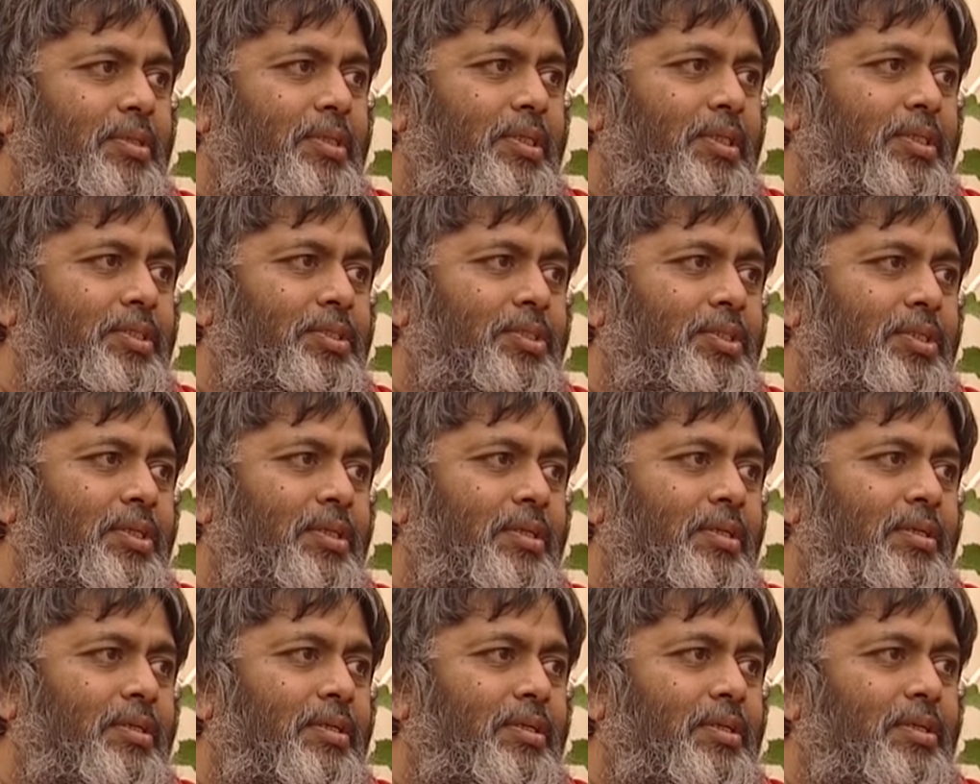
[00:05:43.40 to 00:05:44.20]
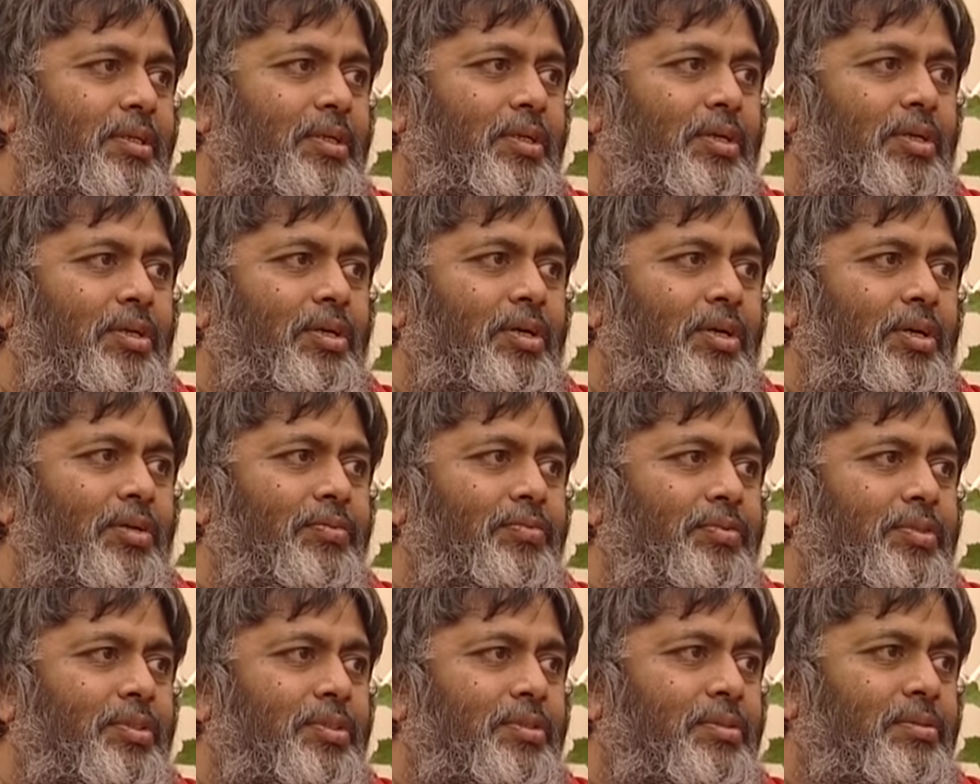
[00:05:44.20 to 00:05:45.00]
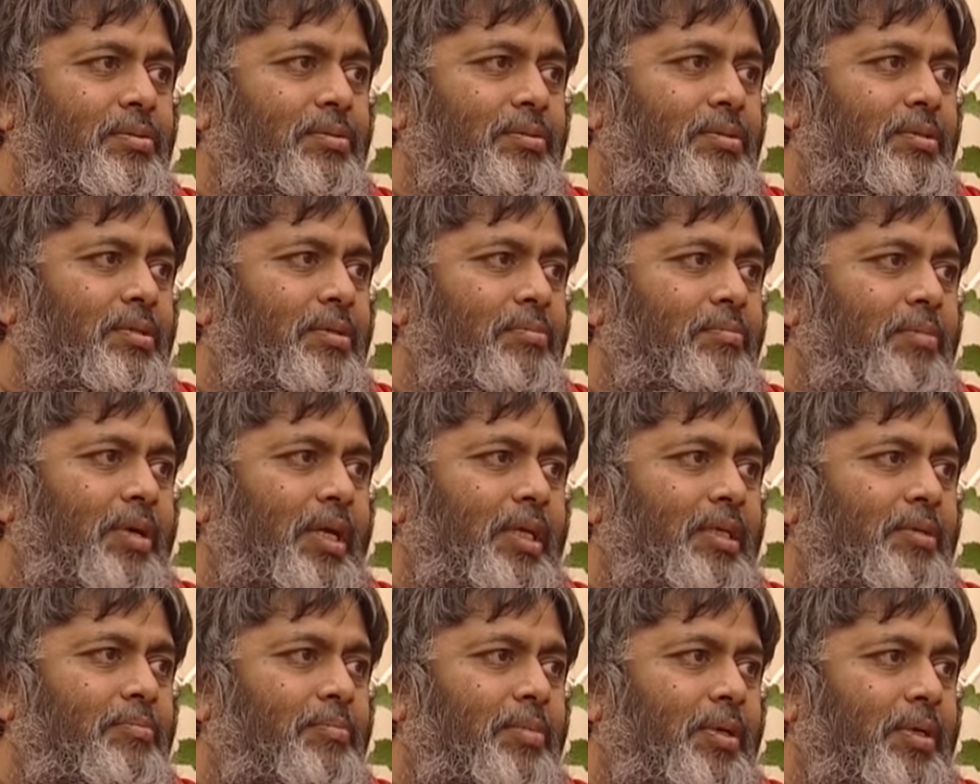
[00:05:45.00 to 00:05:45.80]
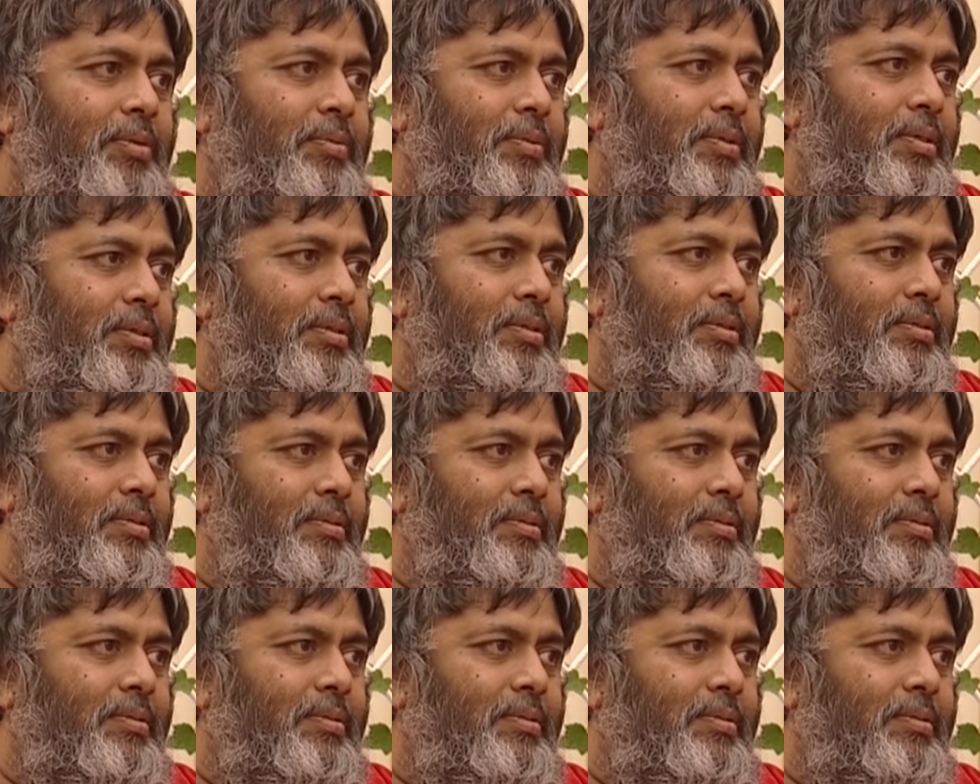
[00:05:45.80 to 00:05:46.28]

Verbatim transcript: potential of his total mind power.